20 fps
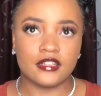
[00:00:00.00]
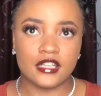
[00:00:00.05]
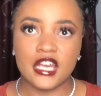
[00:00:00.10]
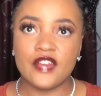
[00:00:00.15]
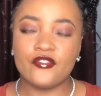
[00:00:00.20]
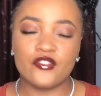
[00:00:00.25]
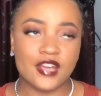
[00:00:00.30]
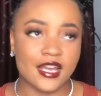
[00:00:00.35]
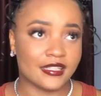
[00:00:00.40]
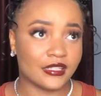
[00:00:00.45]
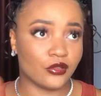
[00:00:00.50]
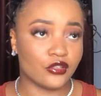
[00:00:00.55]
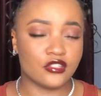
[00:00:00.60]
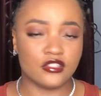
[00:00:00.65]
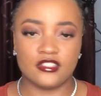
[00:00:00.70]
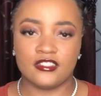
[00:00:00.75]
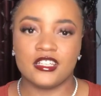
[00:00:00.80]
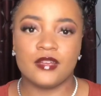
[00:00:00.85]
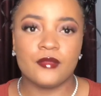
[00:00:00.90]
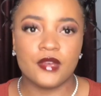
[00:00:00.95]
If you guys are not in
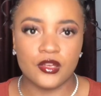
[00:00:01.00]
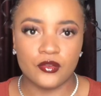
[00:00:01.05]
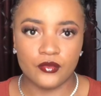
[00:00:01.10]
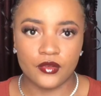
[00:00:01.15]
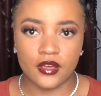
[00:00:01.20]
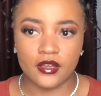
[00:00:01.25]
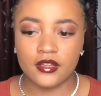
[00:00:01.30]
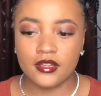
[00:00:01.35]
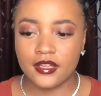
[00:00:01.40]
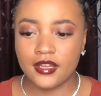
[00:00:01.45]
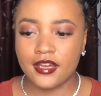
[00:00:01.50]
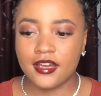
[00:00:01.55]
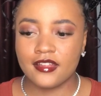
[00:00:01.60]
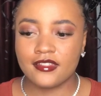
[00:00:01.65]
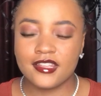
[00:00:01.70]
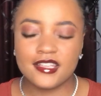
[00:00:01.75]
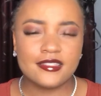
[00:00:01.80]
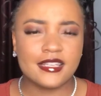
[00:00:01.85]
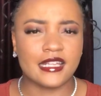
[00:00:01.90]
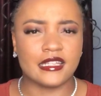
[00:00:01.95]
the same area,
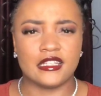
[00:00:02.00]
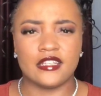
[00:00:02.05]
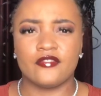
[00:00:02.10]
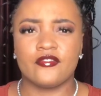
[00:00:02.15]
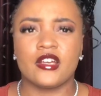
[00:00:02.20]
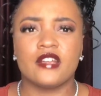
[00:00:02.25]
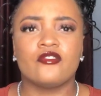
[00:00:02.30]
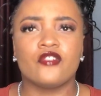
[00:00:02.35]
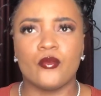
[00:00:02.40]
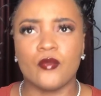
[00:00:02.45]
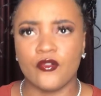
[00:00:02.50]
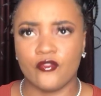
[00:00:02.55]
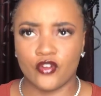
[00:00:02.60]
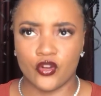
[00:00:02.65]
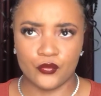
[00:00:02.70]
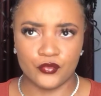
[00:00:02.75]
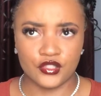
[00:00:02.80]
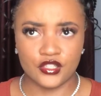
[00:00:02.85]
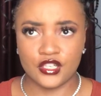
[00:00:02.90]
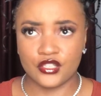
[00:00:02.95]
these are different form of
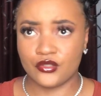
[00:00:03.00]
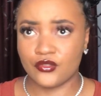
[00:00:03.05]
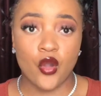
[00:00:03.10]
communication.